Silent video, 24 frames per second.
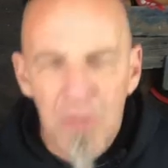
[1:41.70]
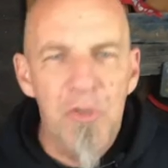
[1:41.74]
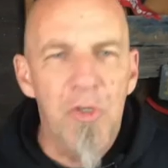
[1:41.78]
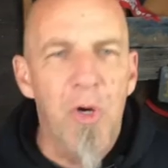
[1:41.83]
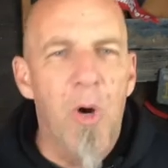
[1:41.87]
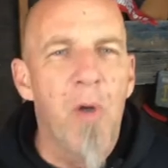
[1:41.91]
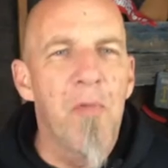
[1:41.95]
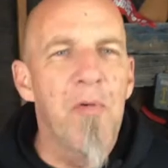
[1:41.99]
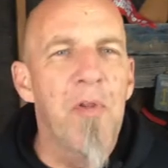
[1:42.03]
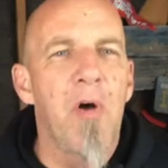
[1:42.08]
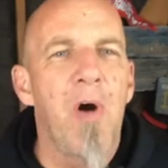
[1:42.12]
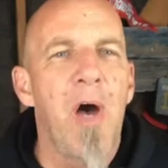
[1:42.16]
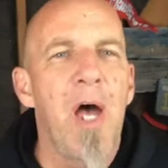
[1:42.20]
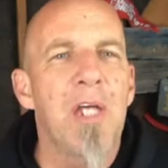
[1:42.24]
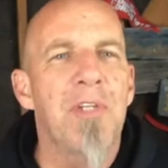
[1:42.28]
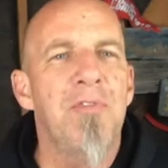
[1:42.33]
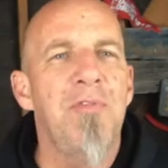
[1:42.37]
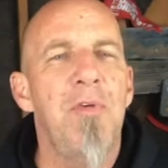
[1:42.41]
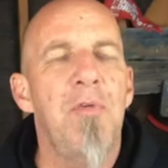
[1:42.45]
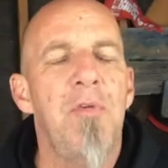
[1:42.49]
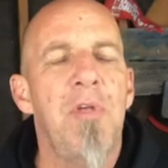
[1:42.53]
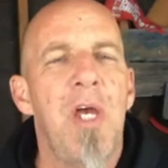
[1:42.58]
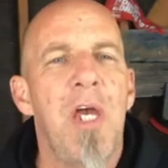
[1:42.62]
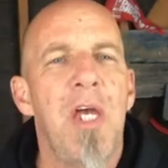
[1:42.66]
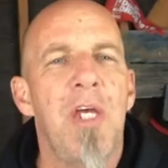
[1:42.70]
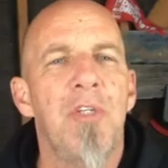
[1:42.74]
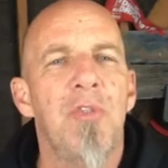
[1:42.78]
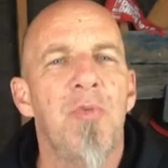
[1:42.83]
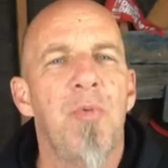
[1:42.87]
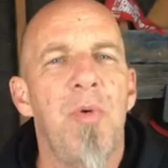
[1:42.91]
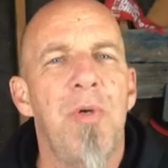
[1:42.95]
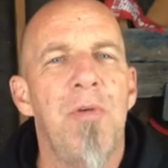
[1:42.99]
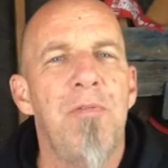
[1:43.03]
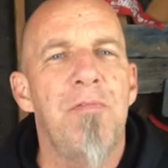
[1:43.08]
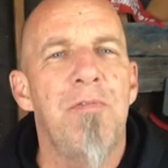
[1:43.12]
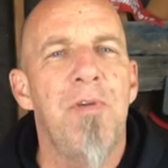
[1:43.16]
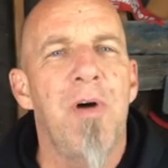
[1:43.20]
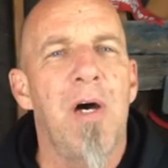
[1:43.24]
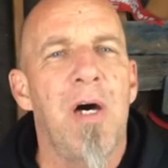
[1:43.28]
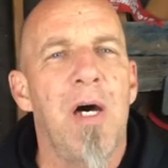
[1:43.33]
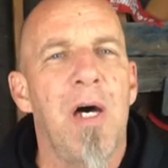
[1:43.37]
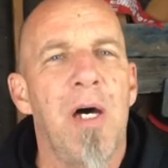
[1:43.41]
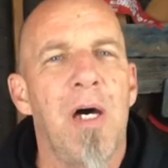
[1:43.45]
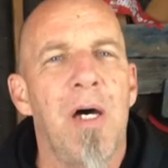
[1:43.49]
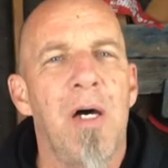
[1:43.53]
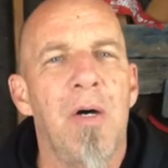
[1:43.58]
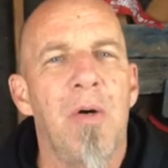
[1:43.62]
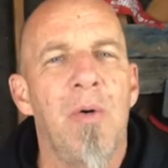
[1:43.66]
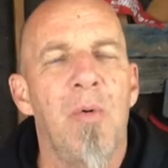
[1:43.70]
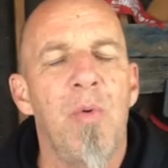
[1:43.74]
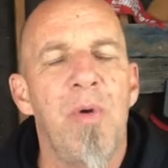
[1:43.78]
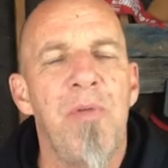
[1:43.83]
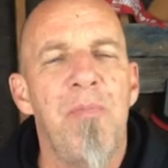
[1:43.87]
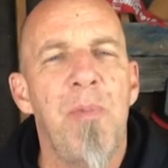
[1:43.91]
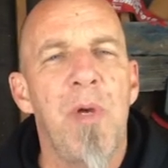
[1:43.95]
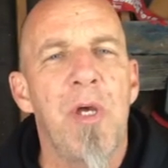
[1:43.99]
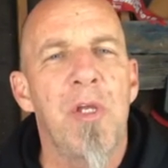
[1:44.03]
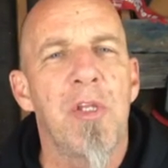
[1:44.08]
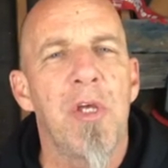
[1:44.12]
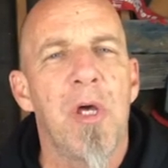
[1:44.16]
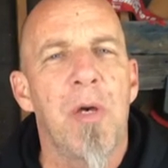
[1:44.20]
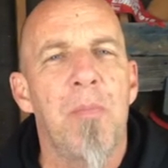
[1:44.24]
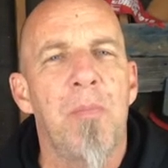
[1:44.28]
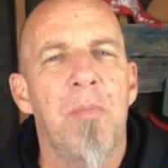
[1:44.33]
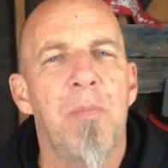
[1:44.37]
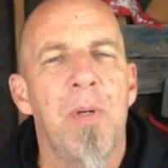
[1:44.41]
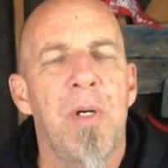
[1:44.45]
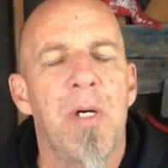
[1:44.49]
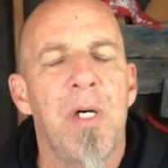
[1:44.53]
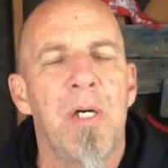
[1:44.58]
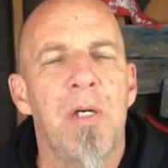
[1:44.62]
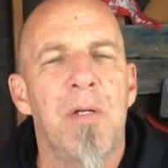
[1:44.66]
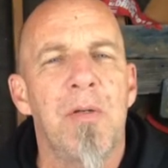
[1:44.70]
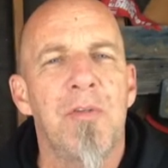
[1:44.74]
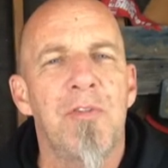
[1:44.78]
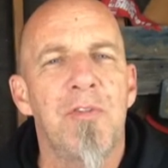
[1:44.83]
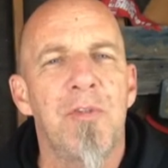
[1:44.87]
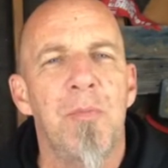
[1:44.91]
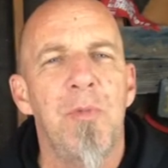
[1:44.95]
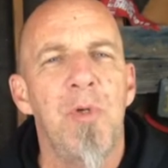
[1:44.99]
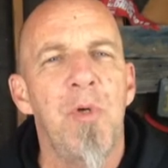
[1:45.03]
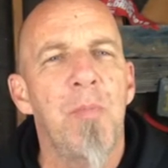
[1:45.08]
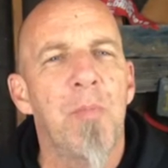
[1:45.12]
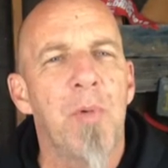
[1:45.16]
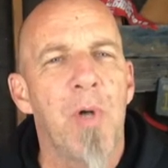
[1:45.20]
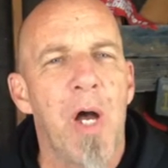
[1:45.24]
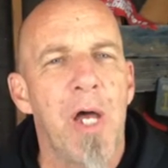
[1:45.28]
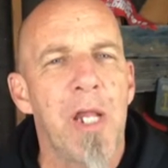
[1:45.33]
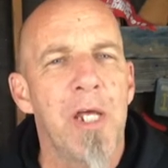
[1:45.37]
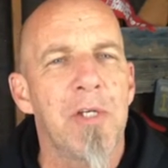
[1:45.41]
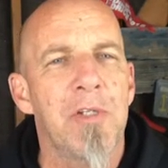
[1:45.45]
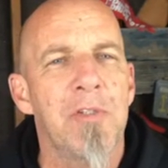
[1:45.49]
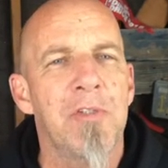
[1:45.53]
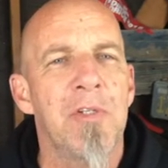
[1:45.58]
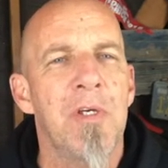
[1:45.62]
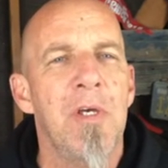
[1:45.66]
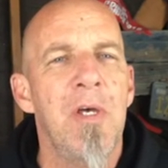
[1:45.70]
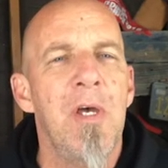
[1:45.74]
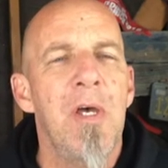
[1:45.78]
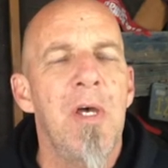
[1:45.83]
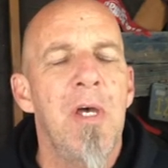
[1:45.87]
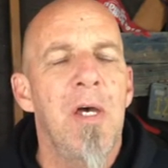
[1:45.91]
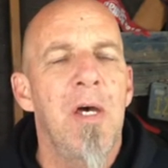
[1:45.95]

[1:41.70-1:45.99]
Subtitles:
So over the last few days, we've picked up some new products,